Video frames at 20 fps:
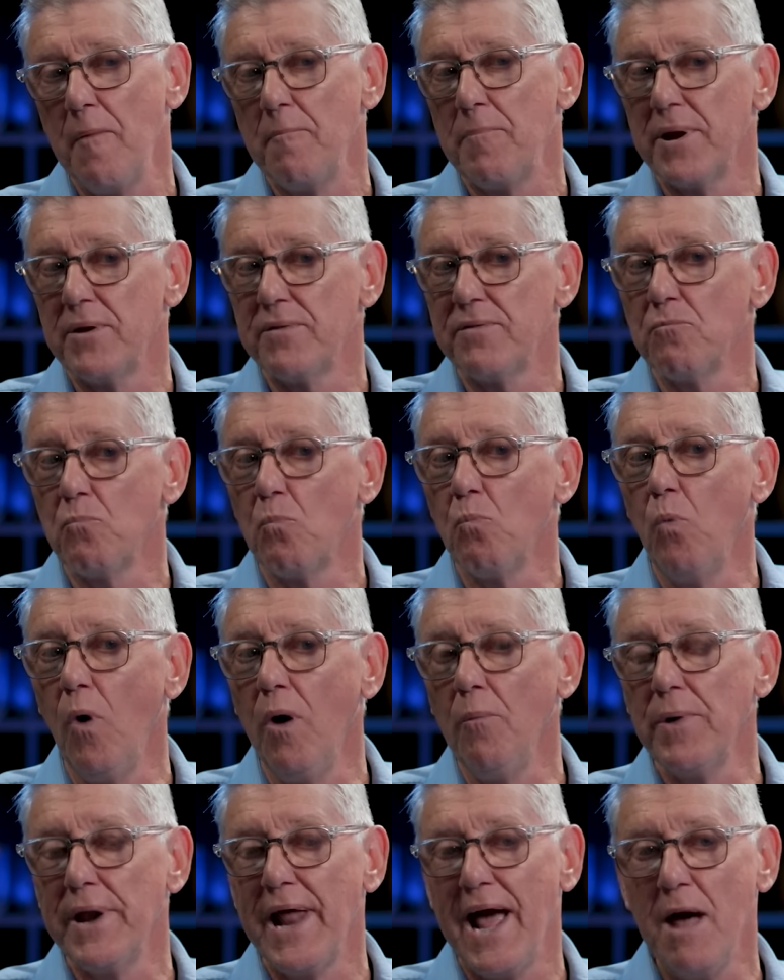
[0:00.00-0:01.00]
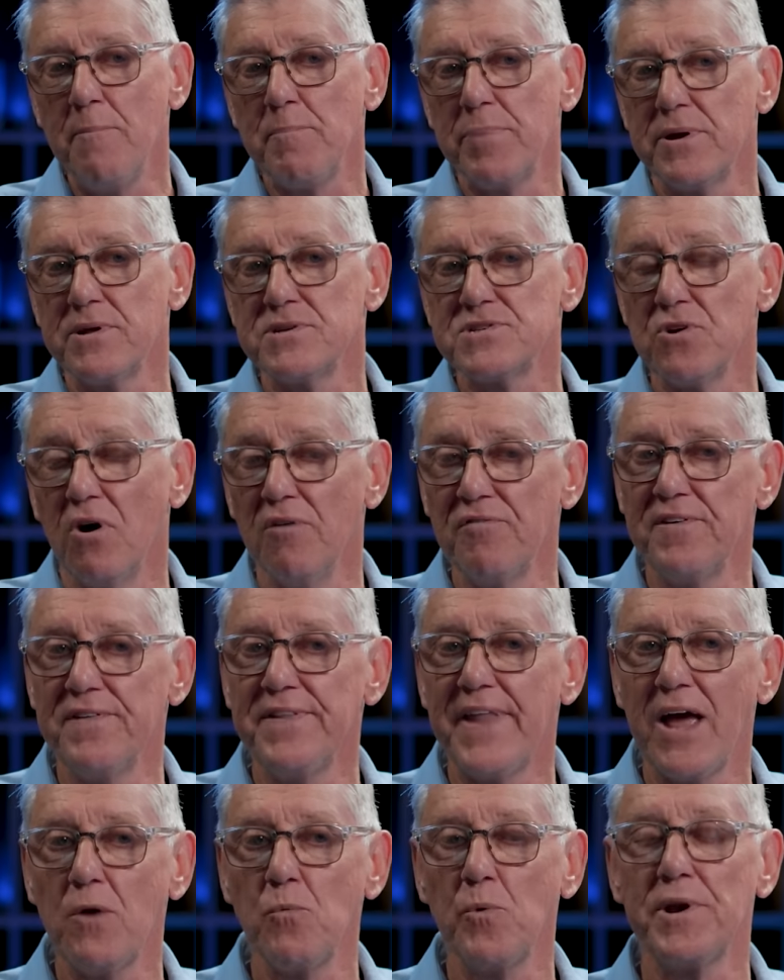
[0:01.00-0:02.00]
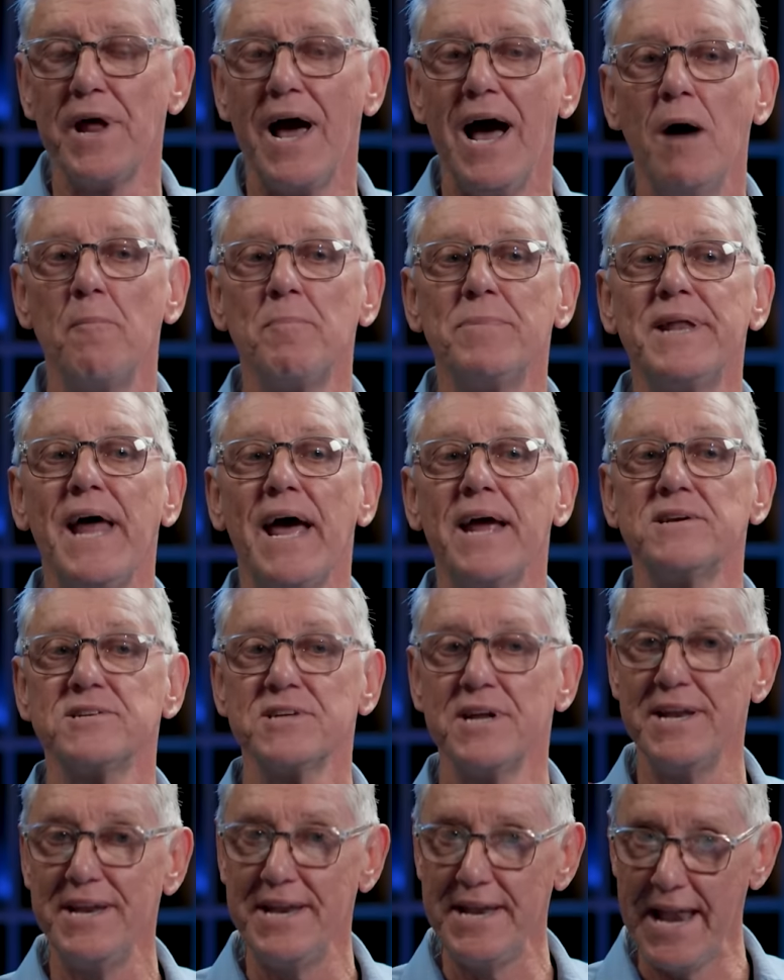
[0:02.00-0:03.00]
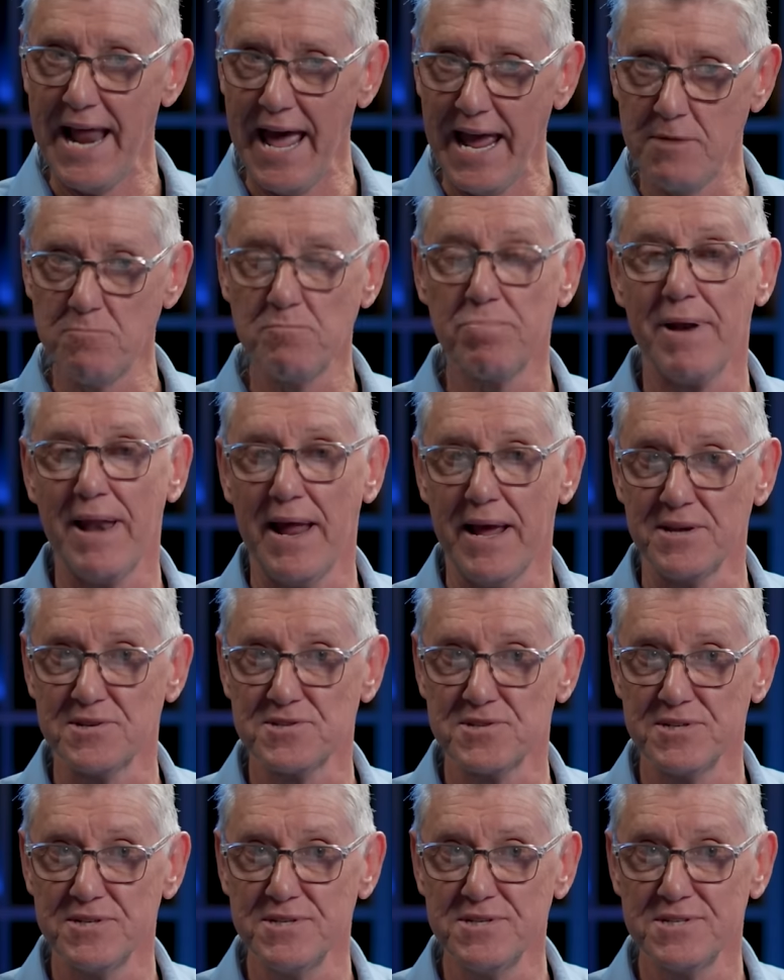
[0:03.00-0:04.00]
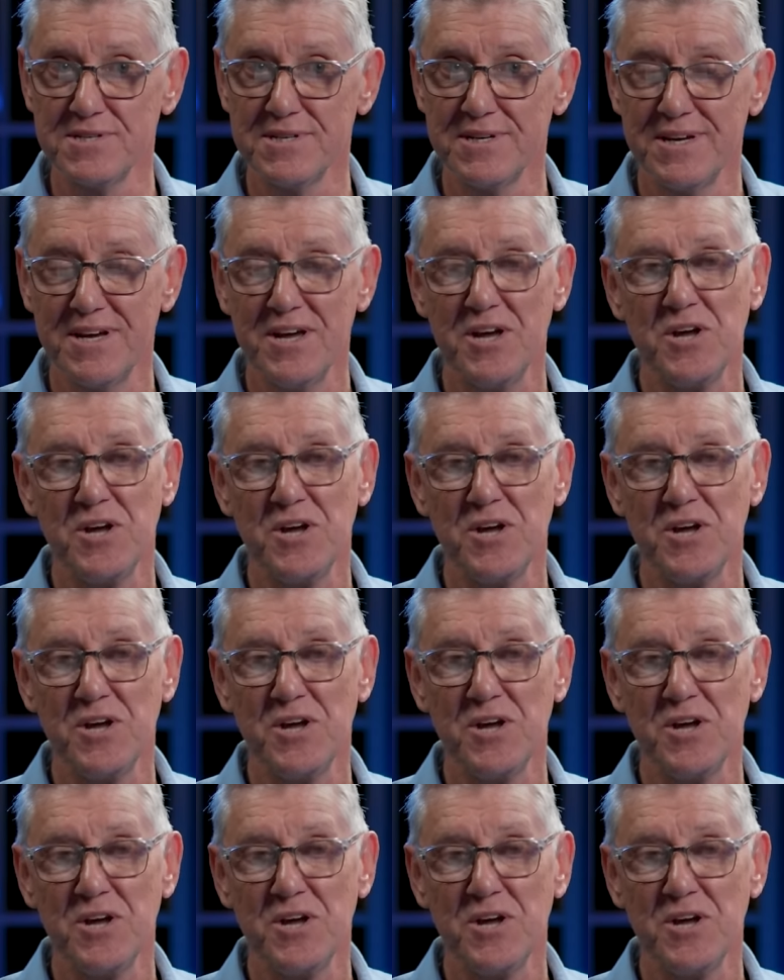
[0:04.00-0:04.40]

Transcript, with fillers: But what would happen is often they would update name places